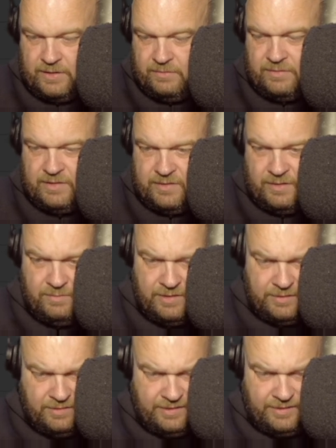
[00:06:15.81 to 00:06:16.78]
I don't think
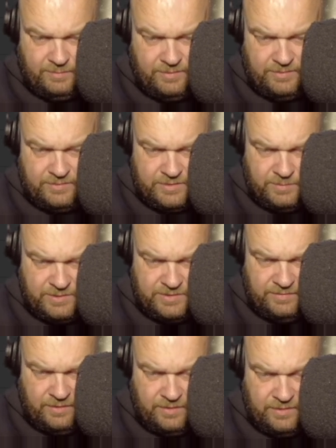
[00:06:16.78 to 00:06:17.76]
that one. I don't like that one.
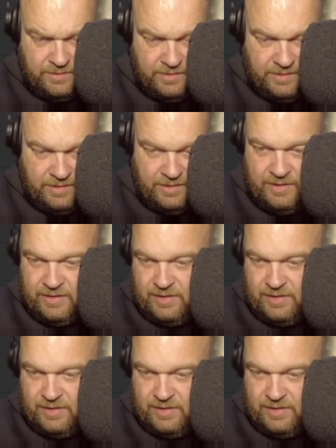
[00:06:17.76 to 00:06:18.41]
Too much for long.